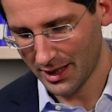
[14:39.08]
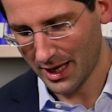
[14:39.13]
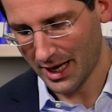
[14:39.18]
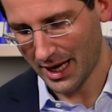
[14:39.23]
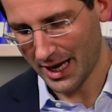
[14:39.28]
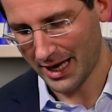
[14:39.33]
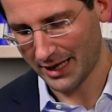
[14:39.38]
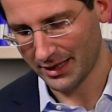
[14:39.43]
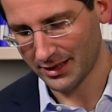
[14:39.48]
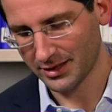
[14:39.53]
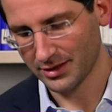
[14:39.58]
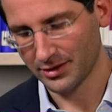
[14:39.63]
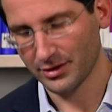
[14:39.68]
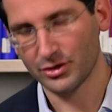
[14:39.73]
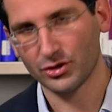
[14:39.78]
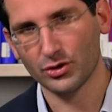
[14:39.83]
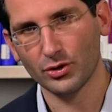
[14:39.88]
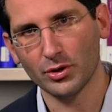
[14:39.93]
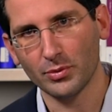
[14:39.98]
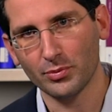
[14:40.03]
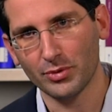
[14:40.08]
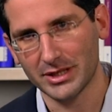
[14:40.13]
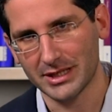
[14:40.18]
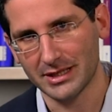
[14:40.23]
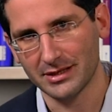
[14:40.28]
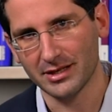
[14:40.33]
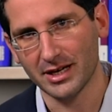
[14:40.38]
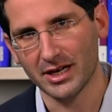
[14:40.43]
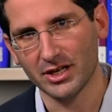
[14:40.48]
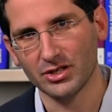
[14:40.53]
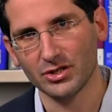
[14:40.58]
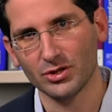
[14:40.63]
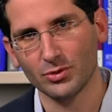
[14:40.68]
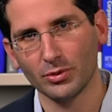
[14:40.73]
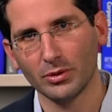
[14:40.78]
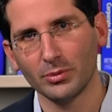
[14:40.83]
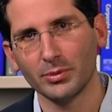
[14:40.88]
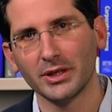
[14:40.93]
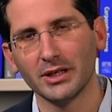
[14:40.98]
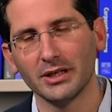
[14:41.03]
And the student presentations
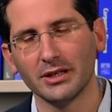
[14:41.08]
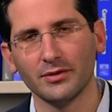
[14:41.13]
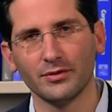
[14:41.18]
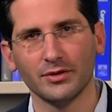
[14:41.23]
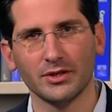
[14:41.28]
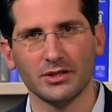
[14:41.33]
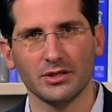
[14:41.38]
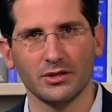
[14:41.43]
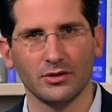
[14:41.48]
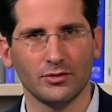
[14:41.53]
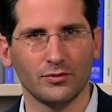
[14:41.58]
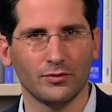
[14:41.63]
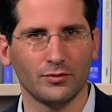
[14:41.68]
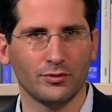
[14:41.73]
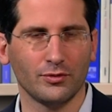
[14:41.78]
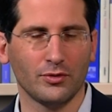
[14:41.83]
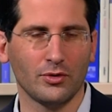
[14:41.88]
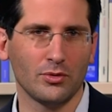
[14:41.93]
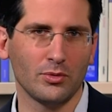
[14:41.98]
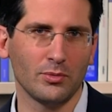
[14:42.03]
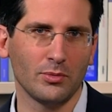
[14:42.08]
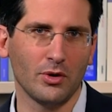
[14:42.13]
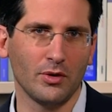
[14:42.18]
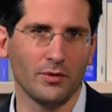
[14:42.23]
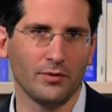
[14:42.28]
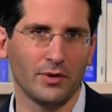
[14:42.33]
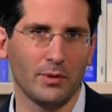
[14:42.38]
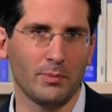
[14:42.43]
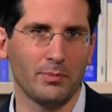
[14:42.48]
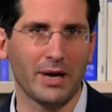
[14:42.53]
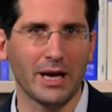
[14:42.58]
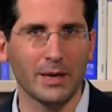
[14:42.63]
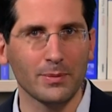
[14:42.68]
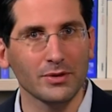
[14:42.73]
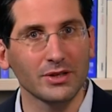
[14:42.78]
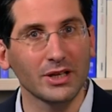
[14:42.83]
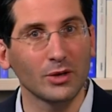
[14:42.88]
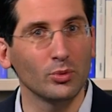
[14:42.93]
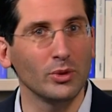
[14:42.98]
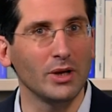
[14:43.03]
will be delivered in form of a paper
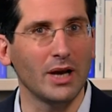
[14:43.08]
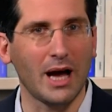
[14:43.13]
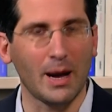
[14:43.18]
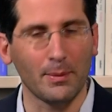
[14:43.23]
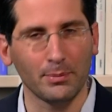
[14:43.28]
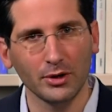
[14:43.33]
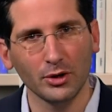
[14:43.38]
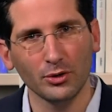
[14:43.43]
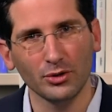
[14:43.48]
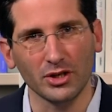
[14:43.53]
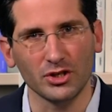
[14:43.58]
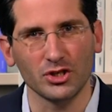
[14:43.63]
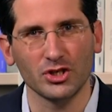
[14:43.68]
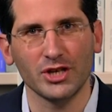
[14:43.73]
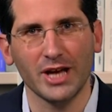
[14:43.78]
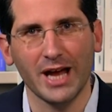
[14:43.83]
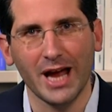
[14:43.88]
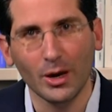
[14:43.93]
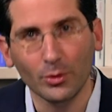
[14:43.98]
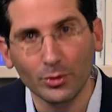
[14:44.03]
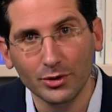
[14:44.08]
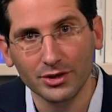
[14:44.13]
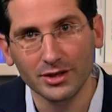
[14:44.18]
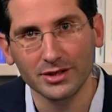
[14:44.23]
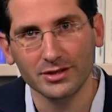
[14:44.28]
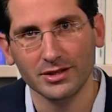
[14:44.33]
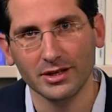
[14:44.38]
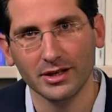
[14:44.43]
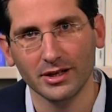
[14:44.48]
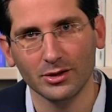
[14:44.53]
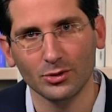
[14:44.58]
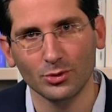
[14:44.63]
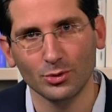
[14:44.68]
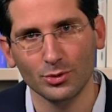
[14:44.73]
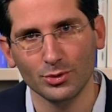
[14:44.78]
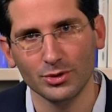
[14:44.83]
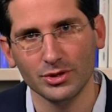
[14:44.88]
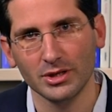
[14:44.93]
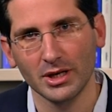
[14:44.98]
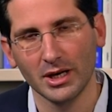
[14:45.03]
that we'll upload and share with the entire
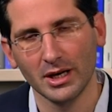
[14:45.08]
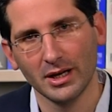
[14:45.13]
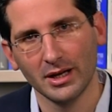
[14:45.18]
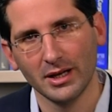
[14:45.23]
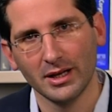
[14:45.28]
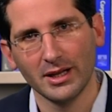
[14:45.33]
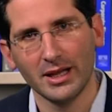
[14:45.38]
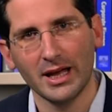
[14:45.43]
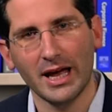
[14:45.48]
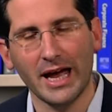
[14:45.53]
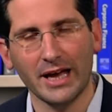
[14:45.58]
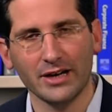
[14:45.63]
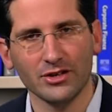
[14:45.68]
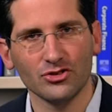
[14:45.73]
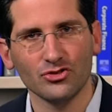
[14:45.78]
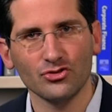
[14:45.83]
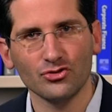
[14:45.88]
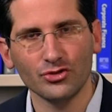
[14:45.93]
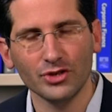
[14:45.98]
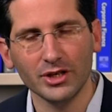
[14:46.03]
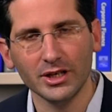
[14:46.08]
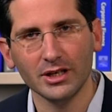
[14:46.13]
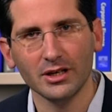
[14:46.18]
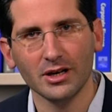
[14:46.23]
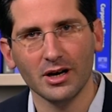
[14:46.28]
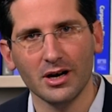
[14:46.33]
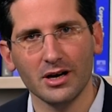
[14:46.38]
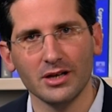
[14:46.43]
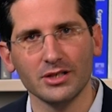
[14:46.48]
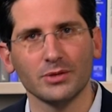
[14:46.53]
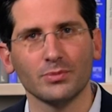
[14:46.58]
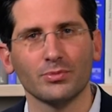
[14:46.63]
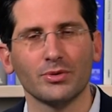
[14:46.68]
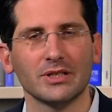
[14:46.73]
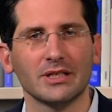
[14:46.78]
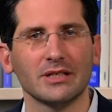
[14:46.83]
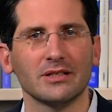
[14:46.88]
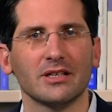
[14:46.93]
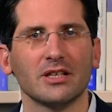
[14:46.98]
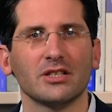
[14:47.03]
course, and a screencast
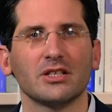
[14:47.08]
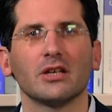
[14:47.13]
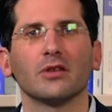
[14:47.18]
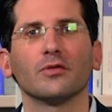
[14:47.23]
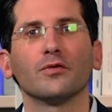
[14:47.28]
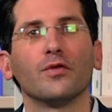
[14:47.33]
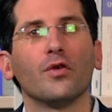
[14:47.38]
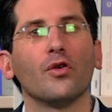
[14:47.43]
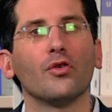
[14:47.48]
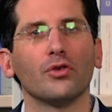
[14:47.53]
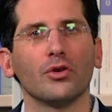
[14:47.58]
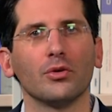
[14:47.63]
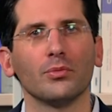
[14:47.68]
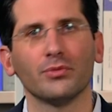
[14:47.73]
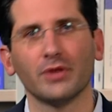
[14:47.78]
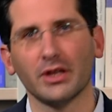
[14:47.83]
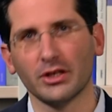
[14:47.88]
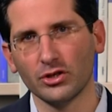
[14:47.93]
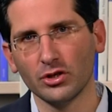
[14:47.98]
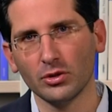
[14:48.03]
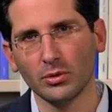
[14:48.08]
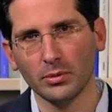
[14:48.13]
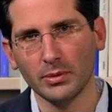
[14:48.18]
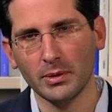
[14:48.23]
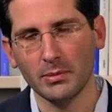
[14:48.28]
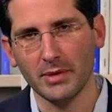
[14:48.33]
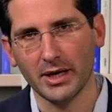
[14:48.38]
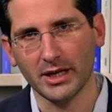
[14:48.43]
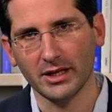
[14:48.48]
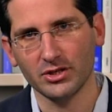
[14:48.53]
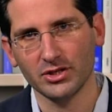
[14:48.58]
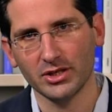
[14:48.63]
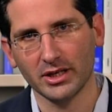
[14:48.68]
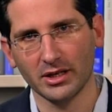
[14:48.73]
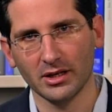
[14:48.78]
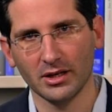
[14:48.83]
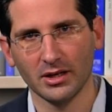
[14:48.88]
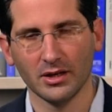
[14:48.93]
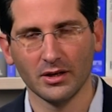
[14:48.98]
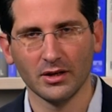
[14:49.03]
presentation and a forum that you will be
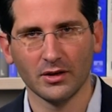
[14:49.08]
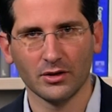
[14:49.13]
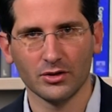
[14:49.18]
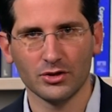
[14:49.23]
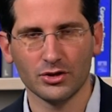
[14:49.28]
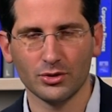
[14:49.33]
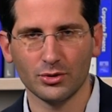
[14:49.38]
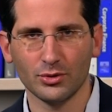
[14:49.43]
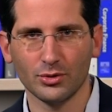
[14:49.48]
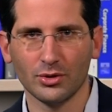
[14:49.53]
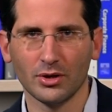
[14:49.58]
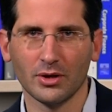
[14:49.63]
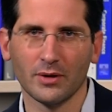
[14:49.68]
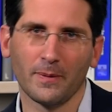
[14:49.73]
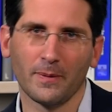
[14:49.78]
managing to